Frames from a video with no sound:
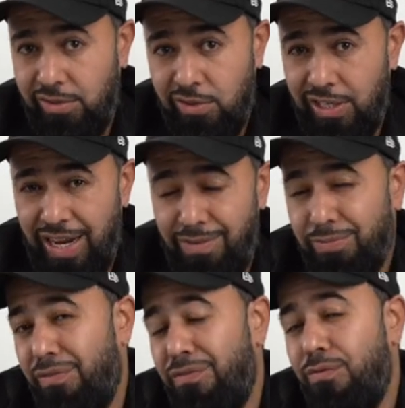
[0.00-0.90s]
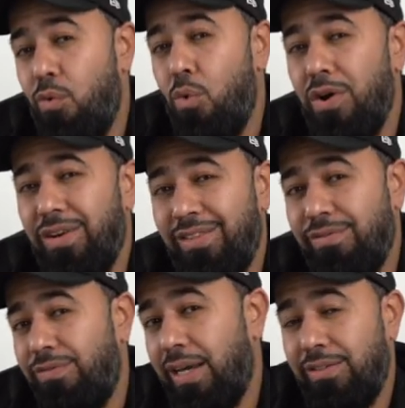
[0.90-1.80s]
So you can have up to four
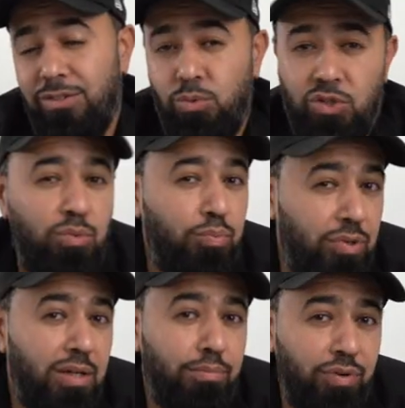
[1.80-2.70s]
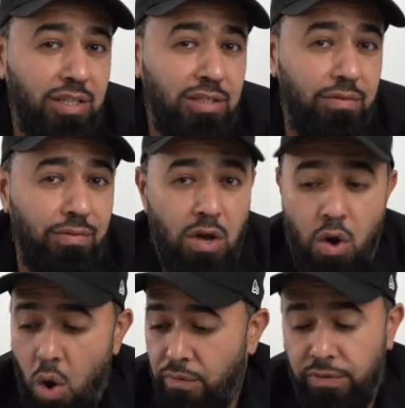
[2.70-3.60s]
devices, which is pretty impressive
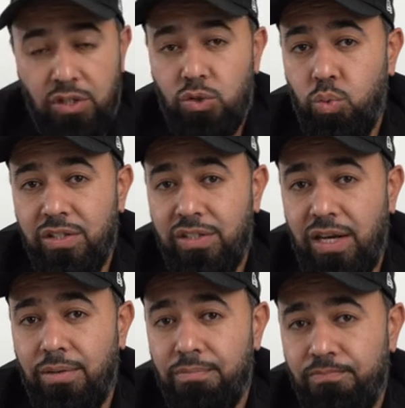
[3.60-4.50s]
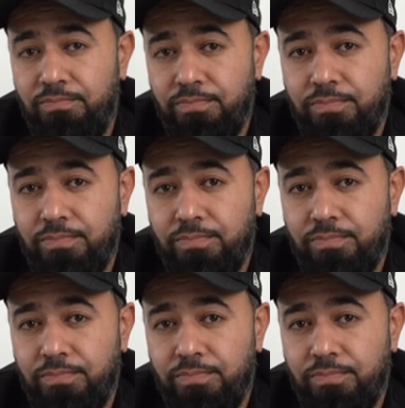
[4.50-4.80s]
off of just one setup.